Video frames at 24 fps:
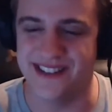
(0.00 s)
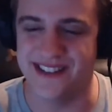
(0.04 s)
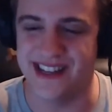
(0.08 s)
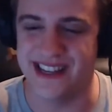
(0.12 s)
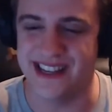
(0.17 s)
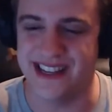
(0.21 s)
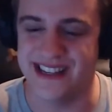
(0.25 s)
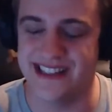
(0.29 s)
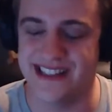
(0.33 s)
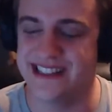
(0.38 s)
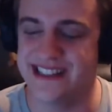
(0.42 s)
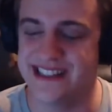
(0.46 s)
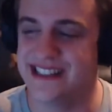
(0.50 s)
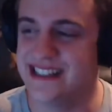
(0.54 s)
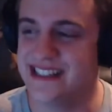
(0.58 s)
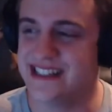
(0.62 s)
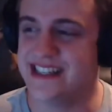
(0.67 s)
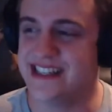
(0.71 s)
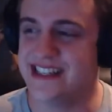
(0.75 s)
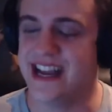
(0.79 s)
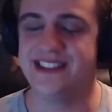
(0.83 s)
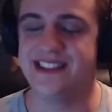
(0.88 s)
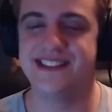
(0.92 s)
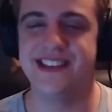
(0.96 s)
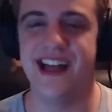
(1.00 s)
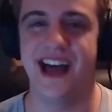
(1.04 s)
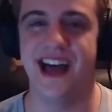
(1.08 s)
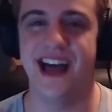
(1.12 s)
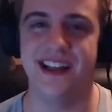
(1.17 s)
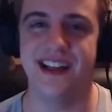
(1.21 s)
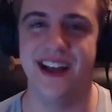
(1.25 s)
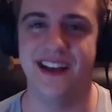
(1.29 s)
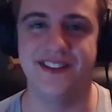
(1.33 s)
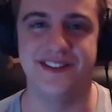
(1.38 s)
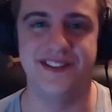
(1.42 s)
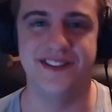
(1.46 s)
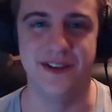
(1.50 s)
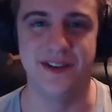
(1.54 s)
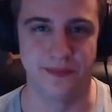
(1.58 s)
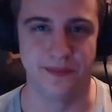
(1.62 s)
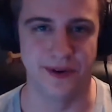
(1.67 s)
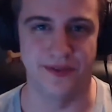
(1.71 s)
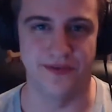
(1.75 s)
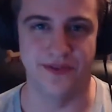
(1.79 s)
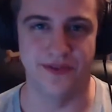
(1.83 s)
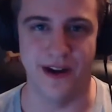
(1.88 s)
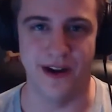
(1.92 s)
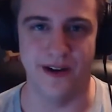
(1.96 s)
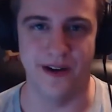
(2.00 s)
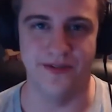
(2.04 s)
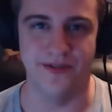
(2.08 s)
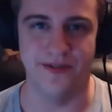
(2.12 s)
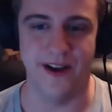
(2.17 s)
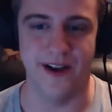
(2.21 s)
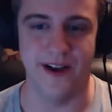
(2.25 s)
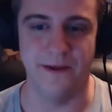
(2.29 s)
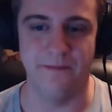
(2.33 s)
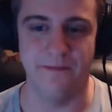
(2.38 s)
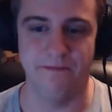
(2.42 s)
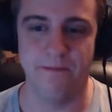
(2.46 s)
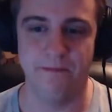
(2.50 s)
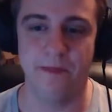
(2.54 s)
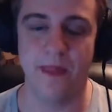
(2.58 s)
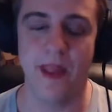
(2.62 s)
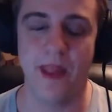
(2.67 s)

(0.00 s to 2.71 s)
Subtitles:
It's like, it's not a super fair fight,